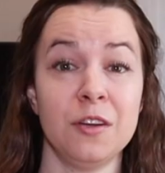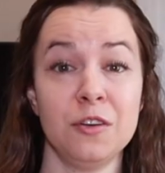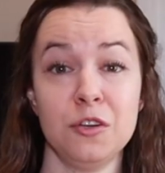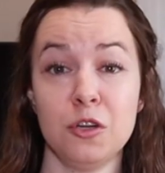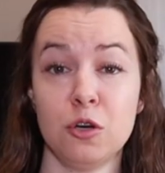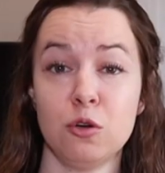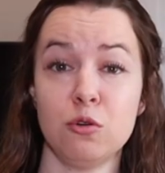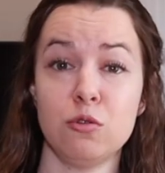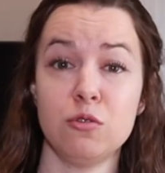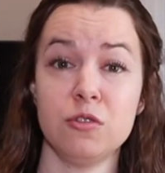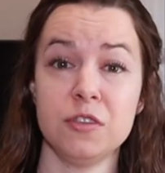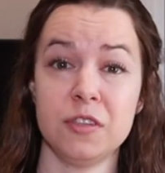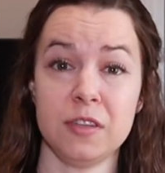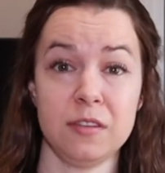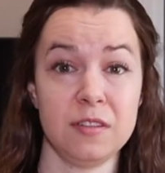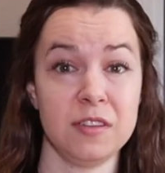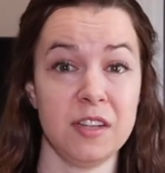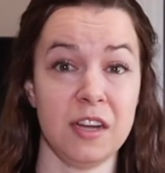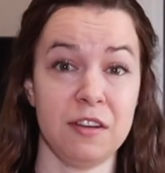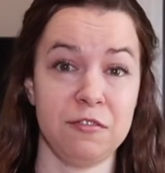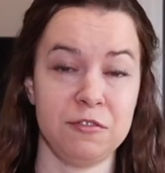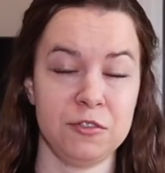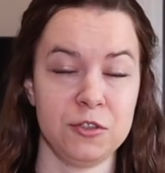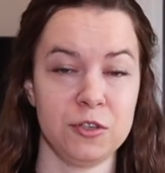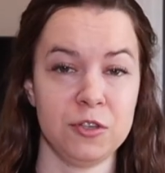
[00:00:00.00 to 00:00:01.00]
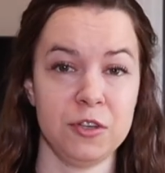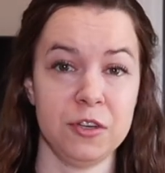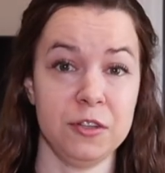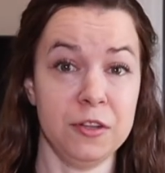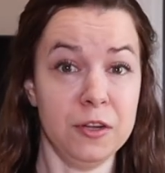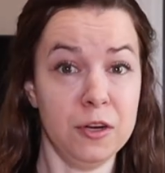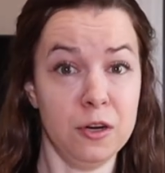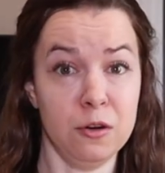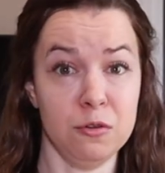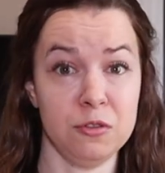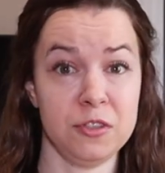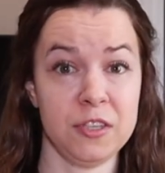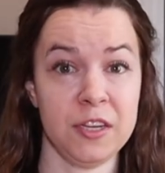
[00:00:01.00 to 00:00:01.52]
Knowles left her in
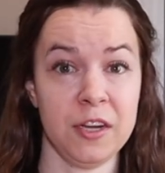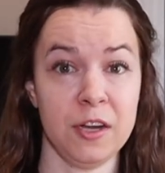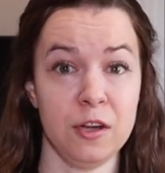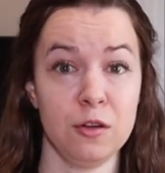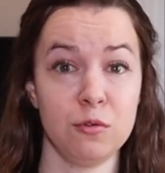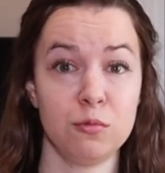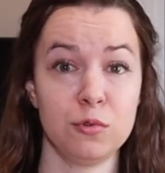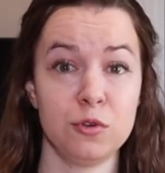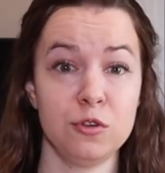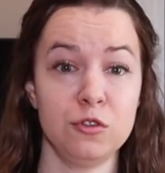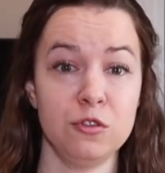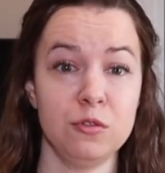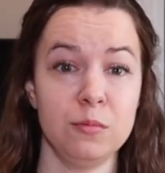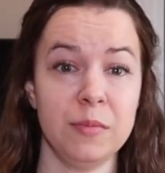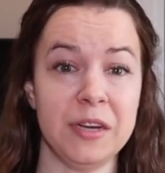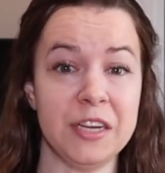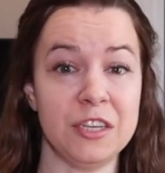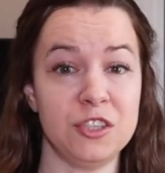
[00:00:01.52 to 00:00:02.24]
the hotel room